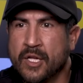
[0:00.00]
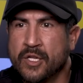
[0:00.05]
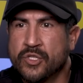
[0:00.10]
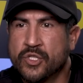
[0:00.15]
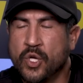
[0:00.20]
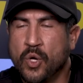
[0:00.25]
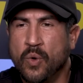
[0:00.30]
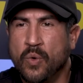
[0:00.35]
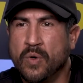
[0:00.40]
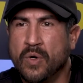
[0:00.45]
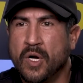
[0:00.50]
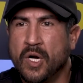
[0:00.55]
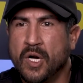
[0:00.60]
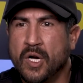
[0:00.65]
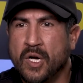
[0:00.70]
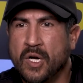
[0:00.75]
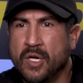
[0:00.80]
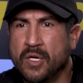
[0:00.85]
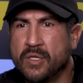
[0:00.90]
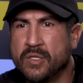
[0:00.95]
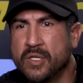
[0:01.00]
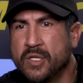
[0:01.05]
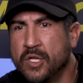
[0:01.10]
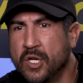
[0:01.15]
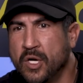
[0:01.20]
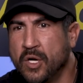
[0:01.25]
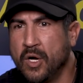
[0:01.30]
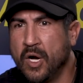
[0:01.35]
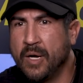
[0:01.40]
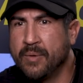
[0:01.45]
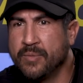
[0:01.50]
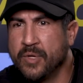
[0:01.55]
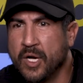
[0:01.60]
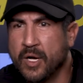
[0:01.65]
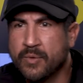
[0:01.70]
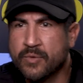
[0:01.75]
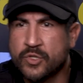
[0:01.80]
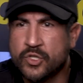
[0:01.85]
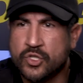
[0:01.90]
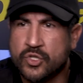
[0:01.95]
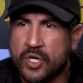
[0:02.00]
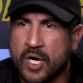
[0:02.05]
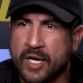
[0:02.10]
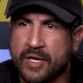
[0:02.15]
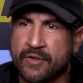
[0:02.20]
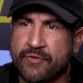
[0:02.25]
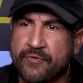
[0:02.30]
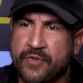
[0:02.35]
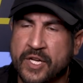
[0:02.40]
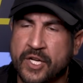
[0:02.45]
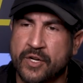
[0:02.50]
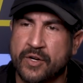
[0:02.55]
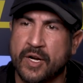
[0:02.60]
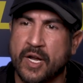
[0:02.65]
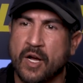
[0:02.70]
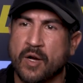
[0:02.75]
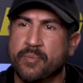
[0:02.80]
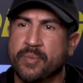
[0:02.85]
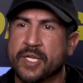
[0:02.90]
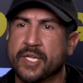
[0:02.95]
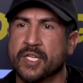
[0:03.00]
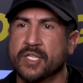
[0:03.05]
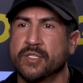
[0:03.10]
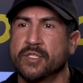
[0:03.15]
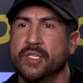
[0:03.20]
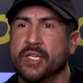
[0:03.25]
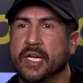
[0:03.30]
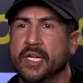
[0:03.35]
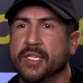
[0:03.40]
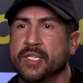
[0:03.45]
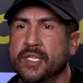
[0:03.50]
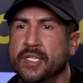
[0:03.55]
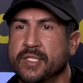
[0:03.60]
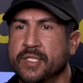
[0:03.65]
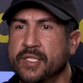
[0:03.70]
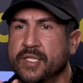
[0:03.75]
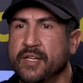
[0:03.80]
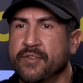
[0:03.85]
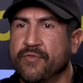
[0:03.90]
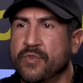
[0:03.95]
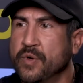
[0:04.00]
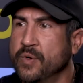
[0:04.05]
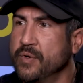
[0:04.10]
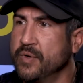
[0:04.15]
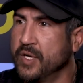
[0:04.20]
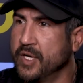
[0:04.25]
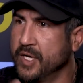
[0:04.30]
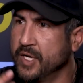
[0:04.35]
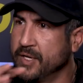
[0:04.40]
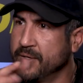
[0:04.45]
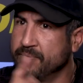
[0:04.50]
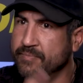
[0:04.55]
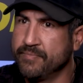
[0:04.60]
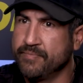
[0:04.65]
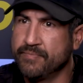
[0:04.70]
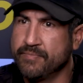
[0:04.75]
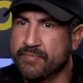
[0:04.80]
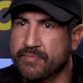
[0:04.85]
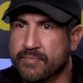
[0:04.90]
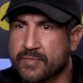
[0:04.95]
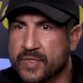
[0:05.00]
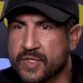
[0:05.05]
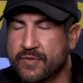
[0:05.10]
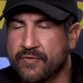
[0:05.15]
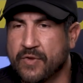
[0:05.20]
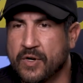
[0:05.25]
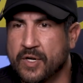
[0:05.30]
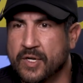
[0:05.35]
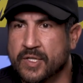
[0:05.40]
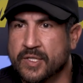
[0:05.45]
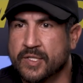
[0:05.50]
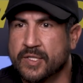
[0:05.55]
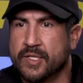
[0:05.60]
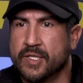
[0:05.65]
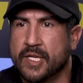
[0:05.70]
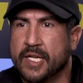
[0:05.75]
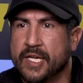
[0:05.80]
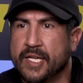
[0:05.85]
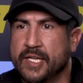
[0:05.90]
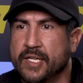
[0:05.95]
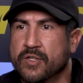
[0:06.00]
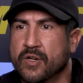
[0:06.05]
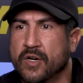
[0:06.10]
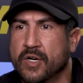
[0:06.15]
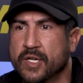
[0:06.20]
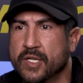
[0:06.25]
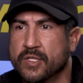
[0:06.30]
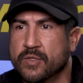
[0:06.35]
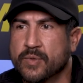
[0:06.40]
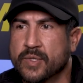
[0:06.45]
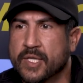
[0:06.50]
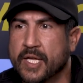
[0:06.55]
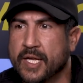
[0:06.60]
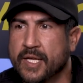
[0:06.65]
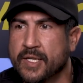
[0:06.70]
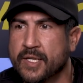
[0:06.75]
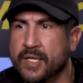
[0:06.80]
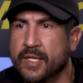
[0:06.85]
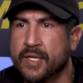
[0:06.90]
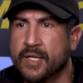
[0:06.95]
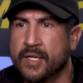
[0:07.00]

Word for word: So uh, no, I'm, I'm just trying to figure it out because yeah, it's different um, as far as hitting targets with that.